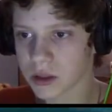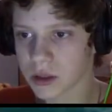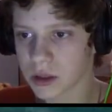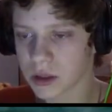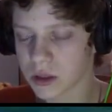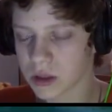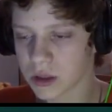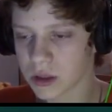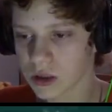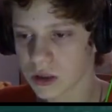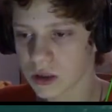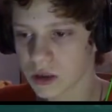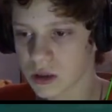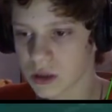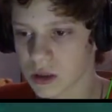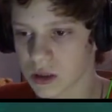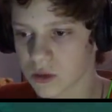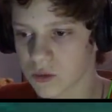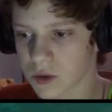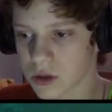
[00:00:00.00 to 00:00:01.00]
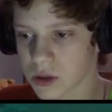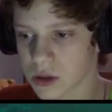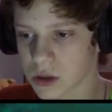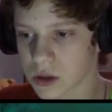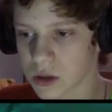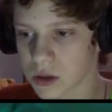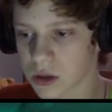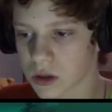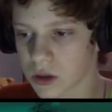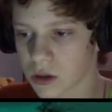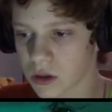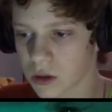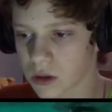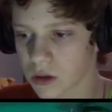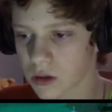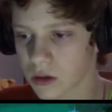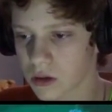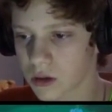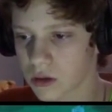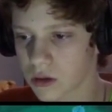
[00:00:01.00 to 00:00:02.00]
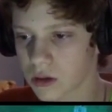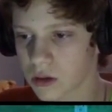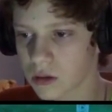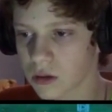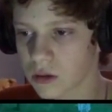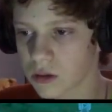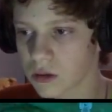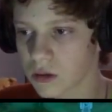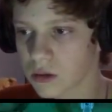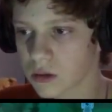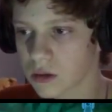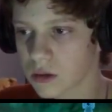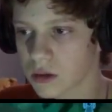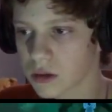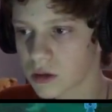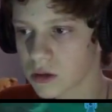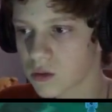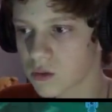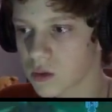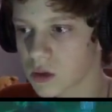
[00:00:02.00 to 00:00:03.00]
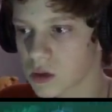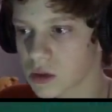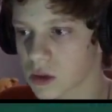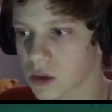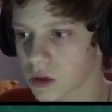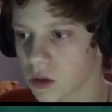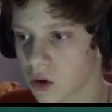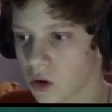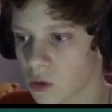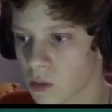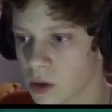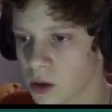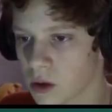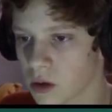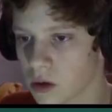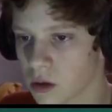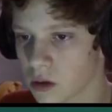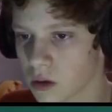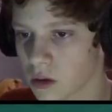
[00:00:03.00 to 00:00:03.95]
see see what's good. What's good, homie?